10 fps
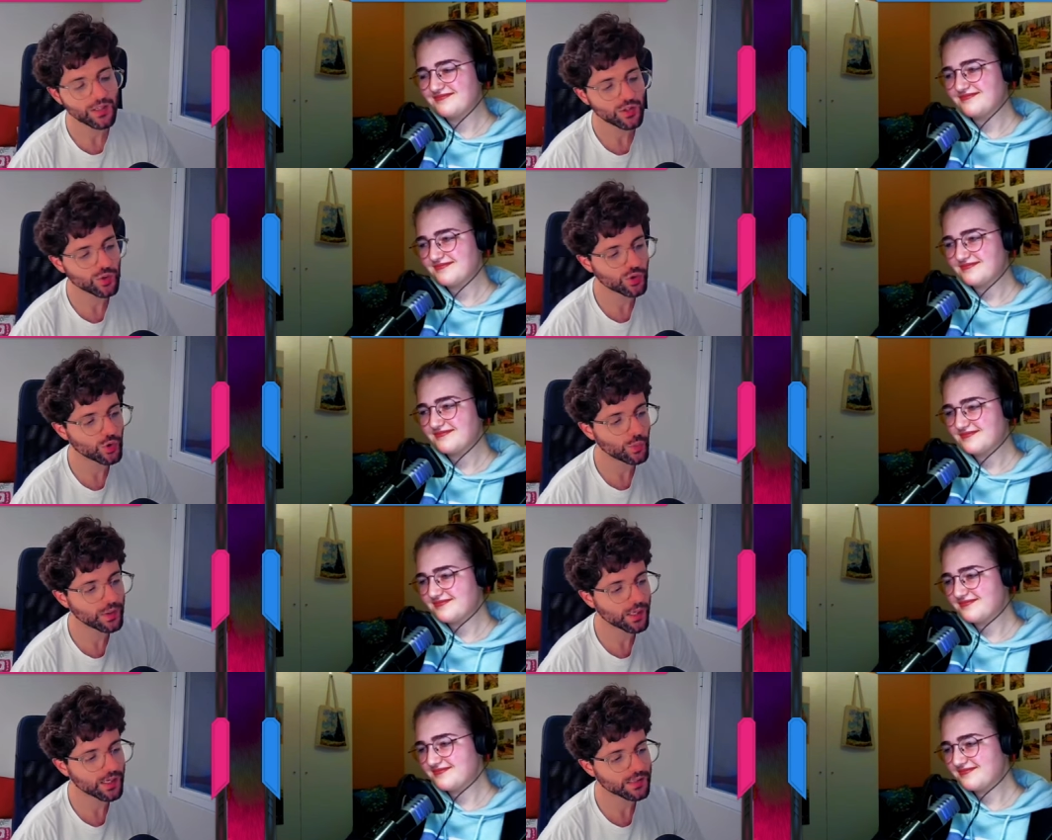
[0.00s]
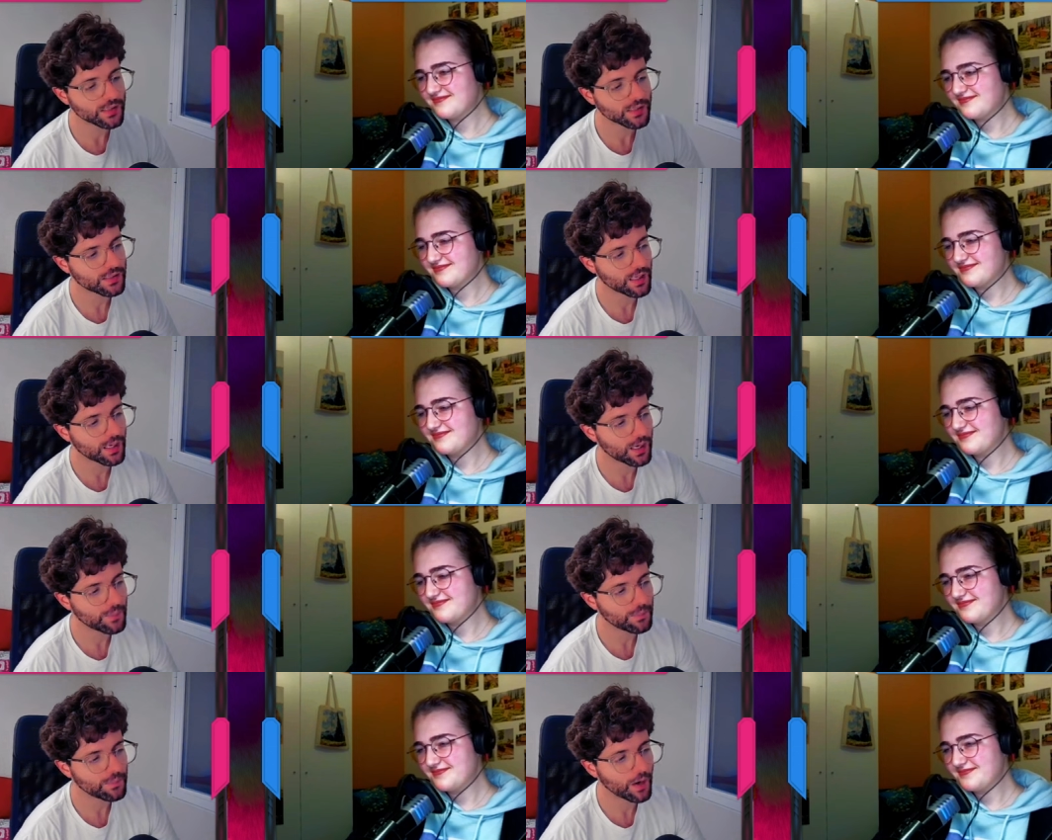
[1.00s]
Speaker 1: to do because
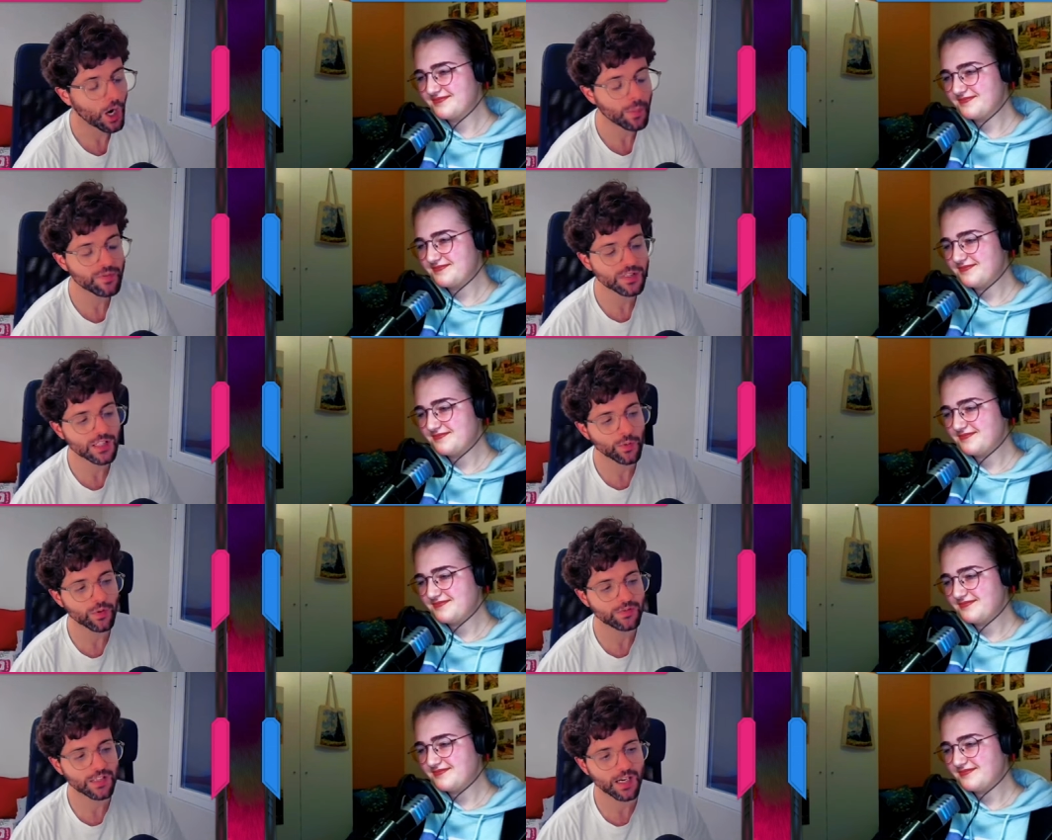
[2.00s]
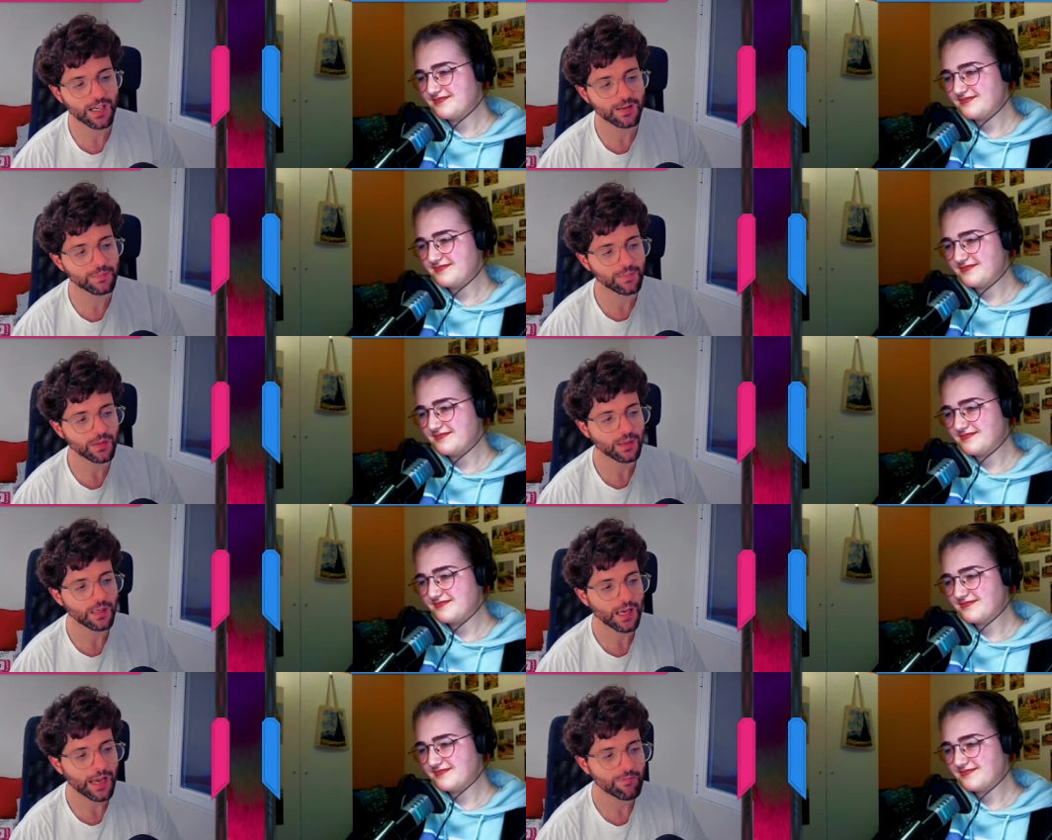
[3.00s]
um, obviously with time
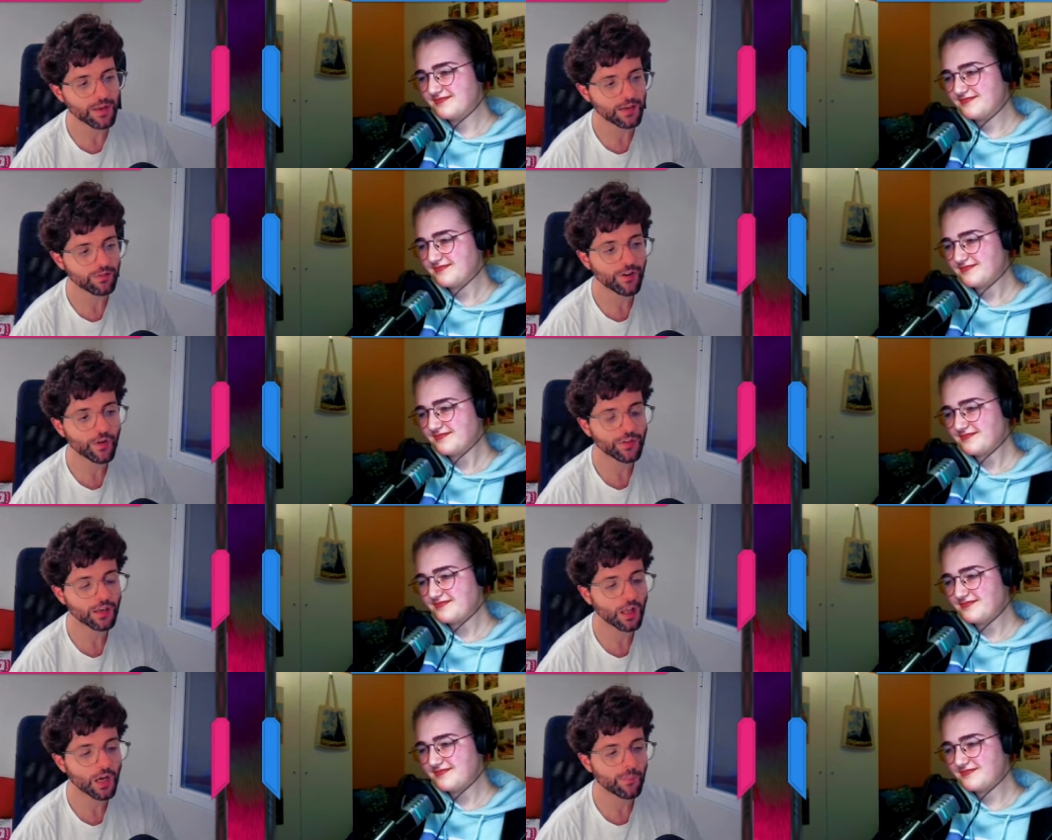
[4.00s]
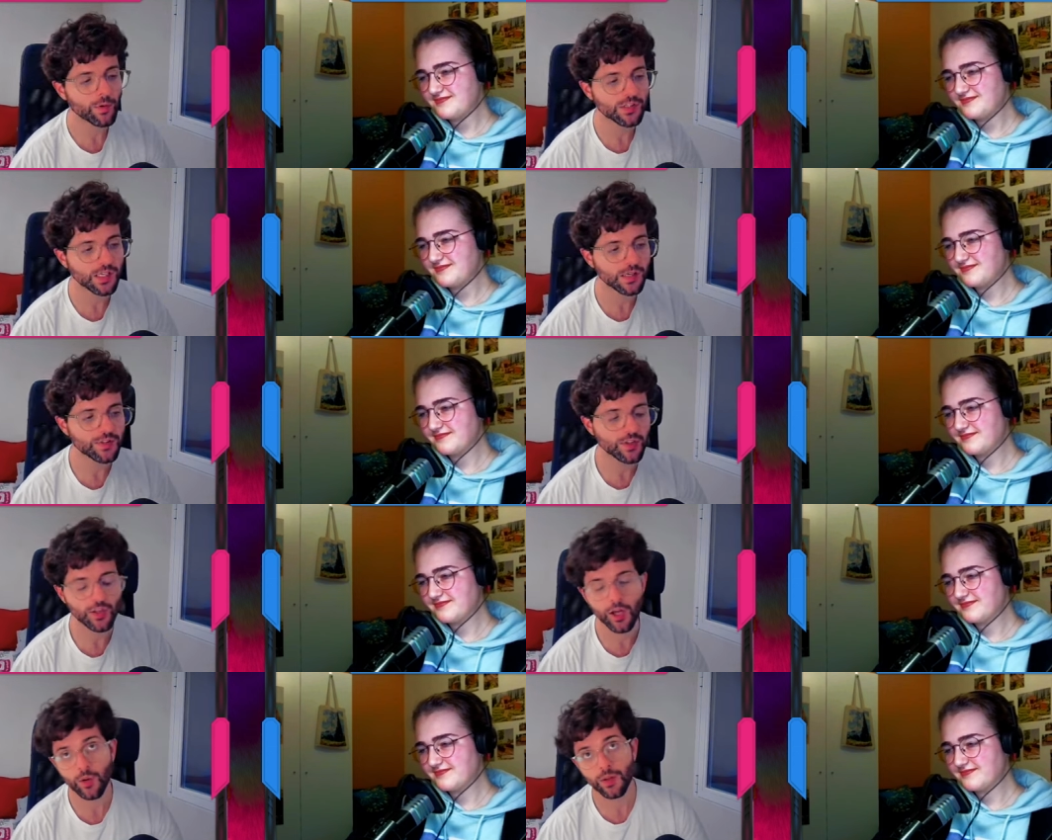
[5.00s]
I've been involved in a lot more stuff. So
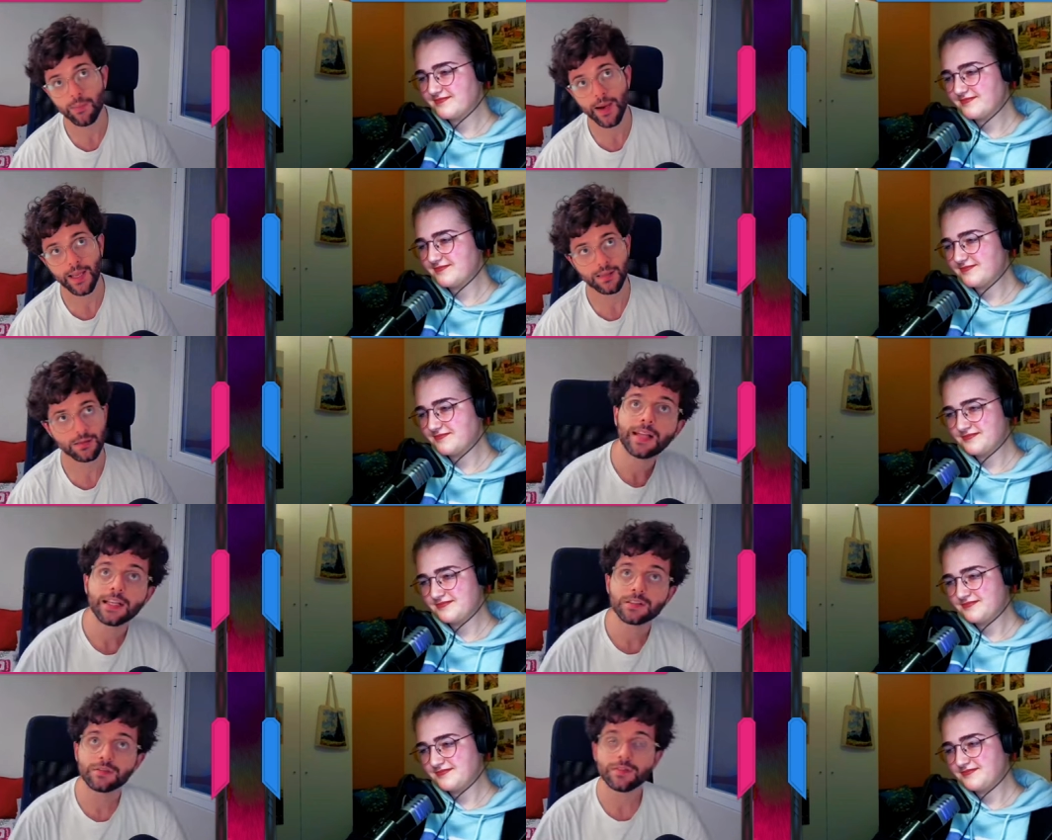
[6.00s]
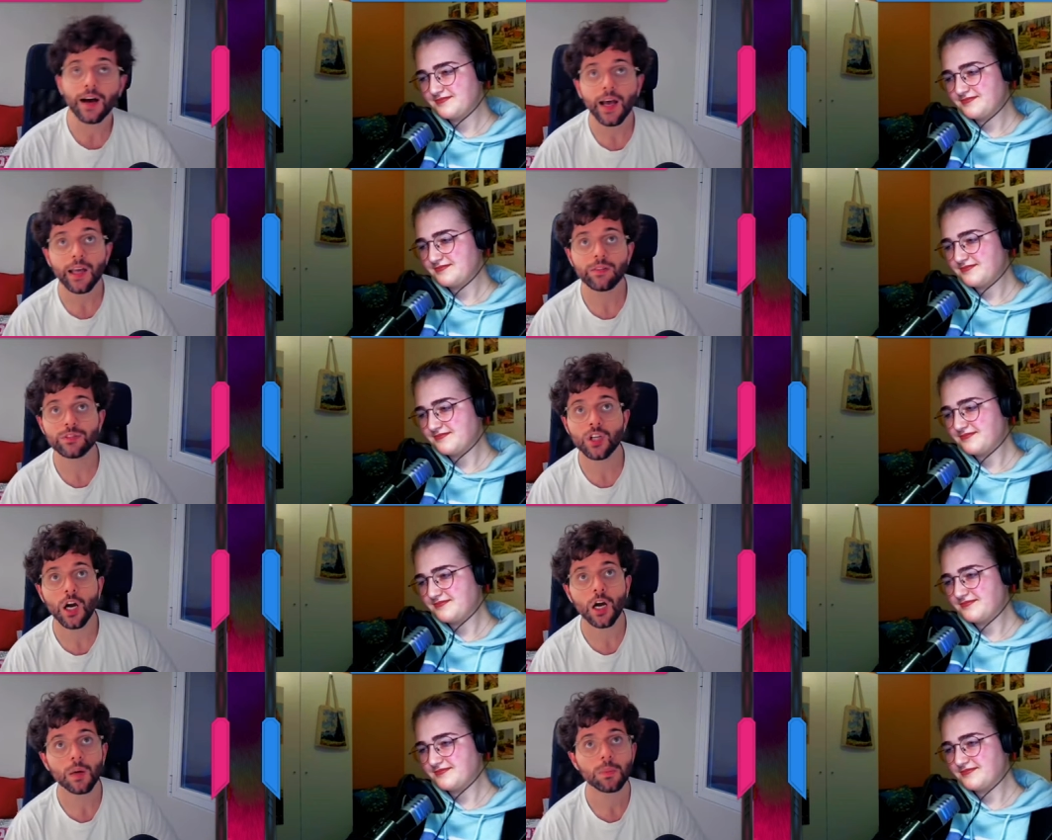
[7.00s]
not only my nine to five
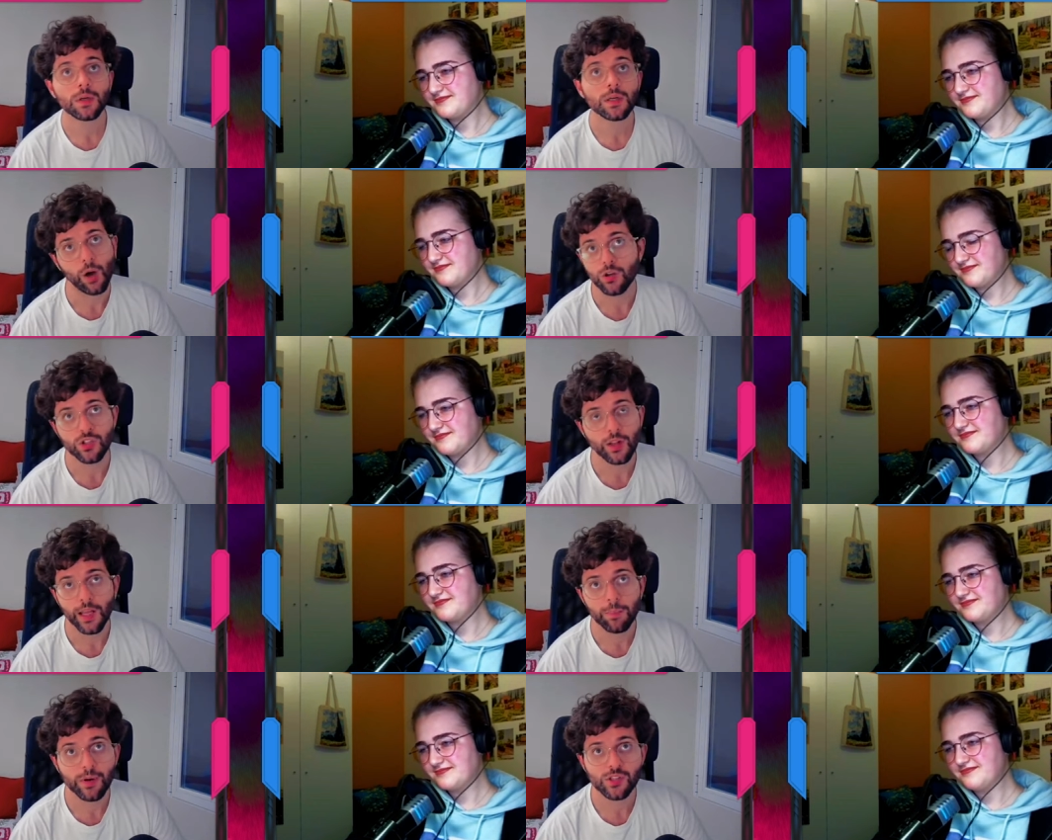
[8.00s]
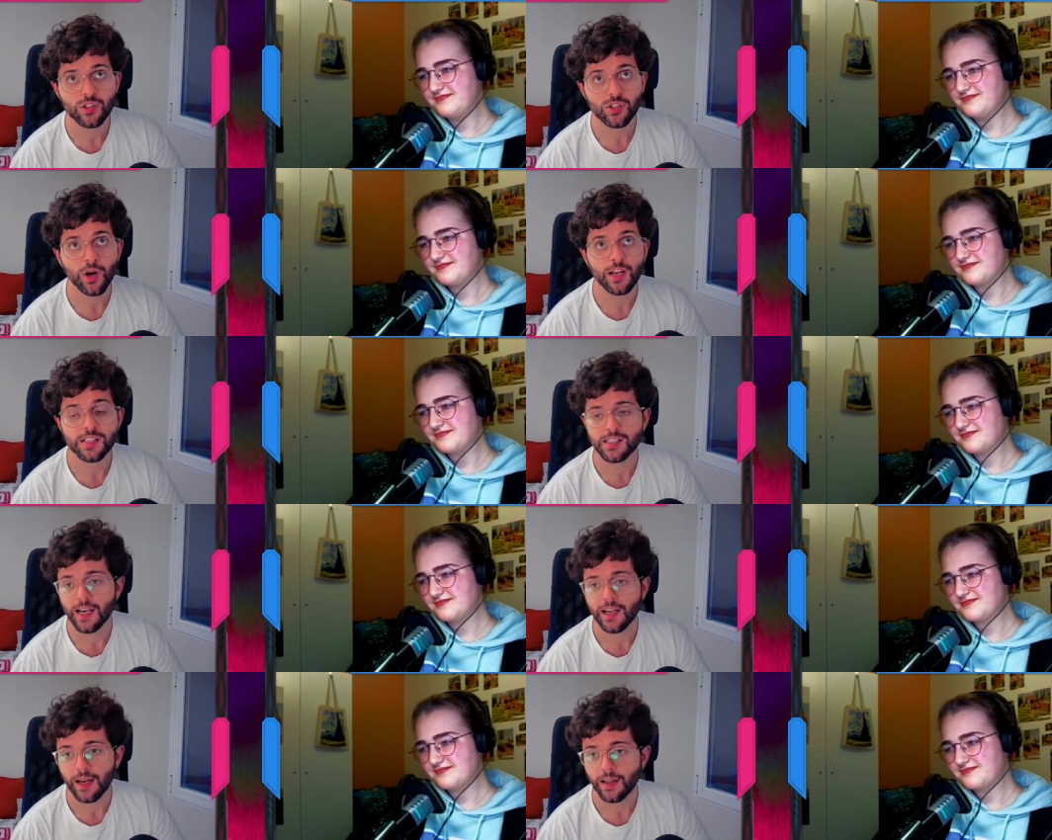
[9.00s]
job, also like personal projects
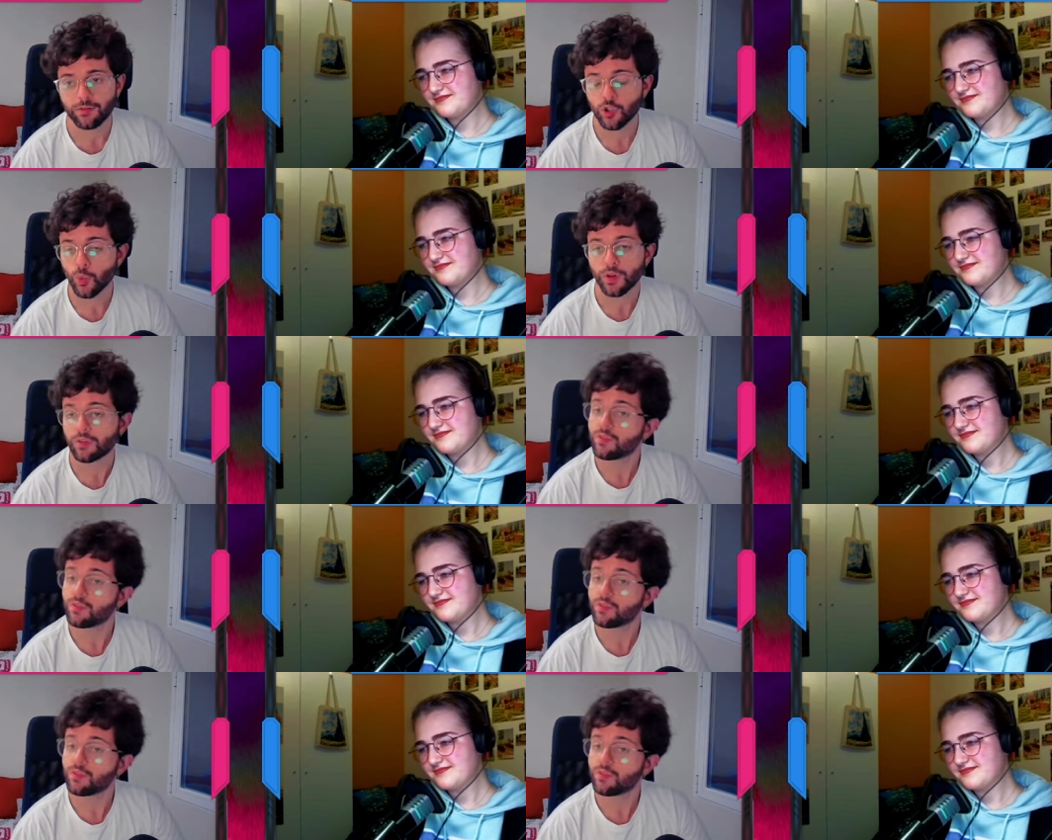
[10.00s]
that I do with